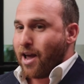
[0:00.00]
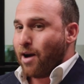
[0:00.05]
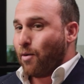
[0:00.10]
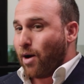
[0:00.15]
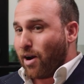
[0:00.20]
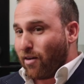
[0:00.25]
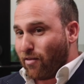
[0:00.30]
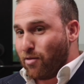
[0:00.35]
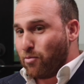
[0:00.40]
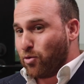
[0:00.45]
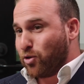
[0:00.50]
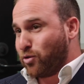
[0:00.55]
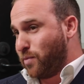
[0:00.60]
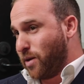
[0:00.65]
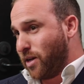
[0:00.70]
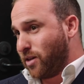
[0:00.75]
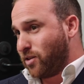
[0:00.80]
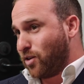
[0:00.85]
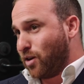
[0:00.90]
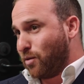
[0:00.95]
And one of them was
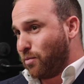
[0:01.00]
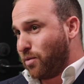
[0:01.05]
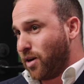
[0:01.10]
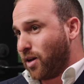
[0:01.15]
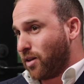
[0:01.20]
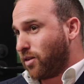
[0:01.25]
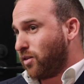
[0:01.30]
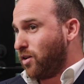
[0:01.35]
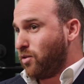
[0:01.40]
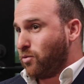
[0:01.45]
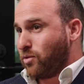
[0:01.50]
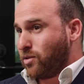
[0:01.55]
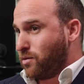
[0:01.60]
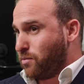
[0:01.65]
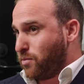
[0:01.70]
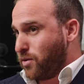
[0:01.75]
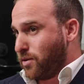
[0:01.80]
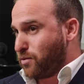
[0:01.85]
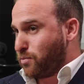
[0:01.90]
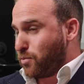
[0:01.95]
baresop, and I thought it was the
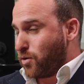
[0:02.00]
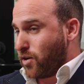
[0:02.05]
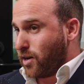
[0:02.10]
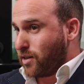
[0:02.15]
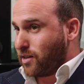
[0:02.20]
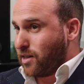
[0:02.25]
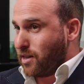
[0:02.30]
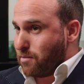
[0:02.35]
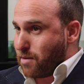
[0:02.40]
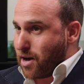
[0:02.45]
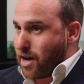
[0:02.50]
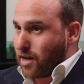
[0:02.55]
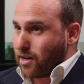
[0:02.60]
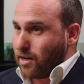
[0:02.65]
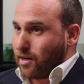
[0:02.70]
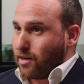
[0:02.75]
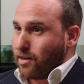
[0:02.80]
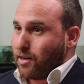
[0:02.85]
best product in the market.